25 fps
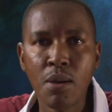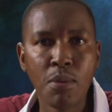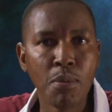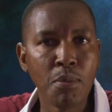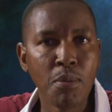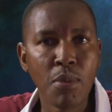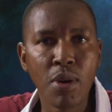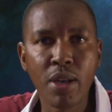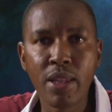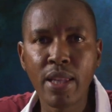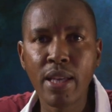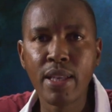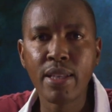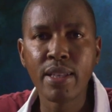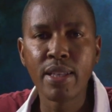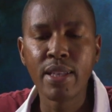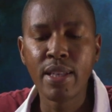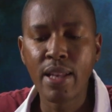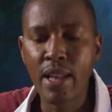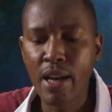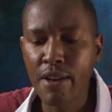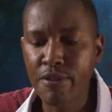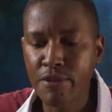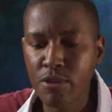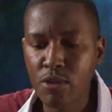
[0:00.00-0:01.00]
more than
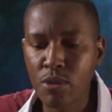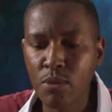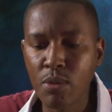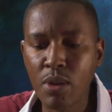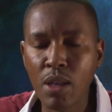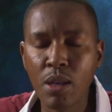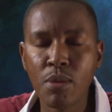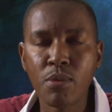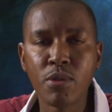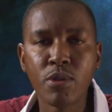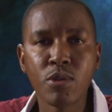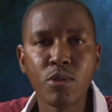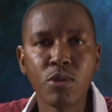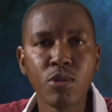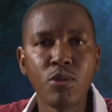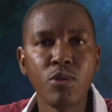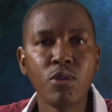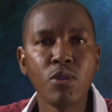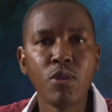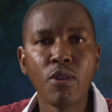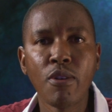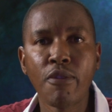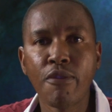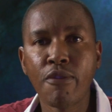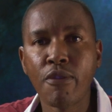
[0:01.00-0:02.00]
enough to be able to
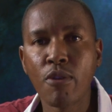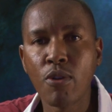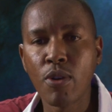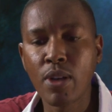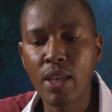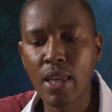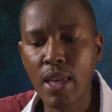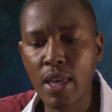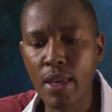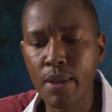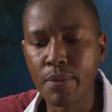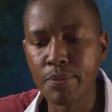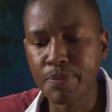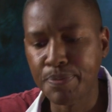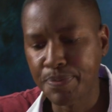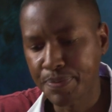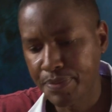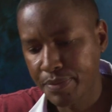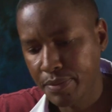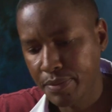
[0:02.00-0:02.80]
do your 4K.